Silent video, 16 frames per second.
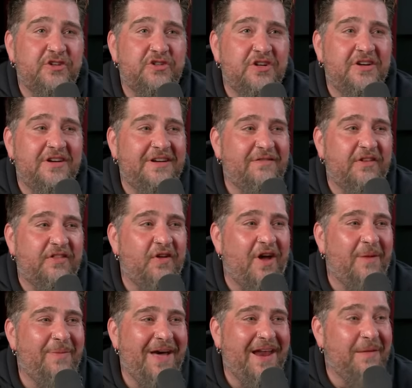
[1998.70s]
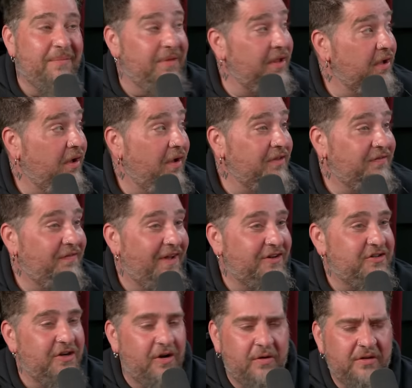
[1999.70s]
Shouldn't even thought about it and be like, oh, it's Fat
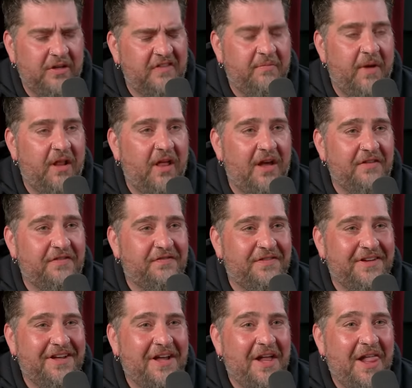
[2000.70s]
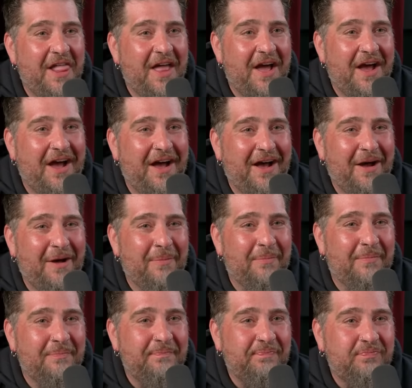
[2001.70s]
Joe and live my life.
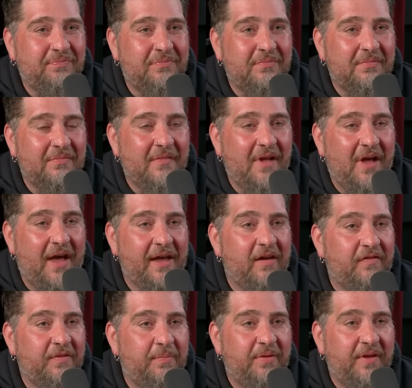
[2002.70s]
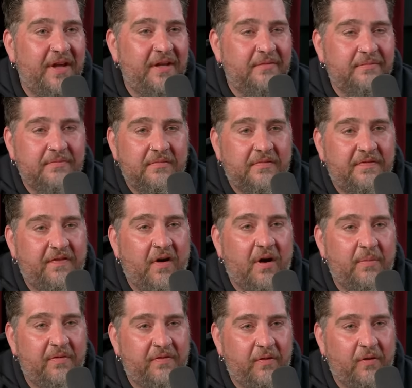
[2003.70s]
Um, I get off the plane
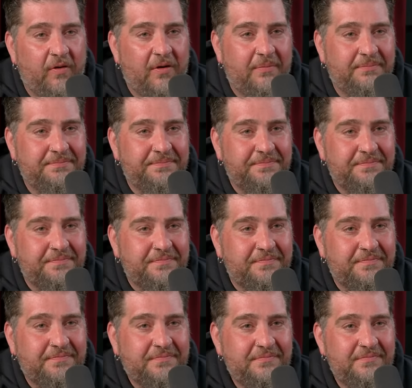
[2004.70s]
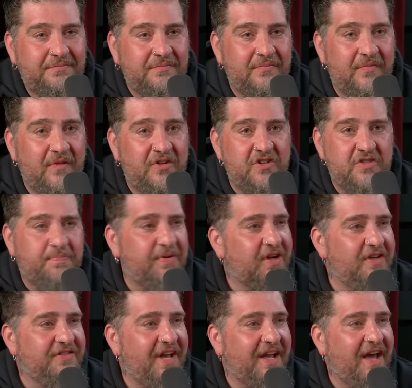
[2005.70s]
far before him. Just
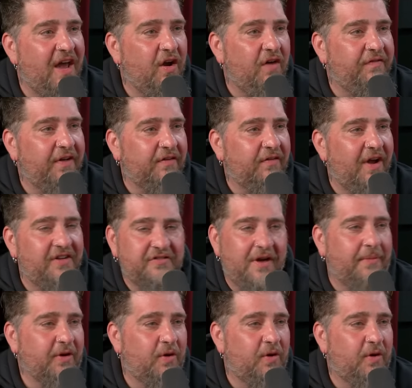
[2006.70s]
because I got off like right, I just grabbed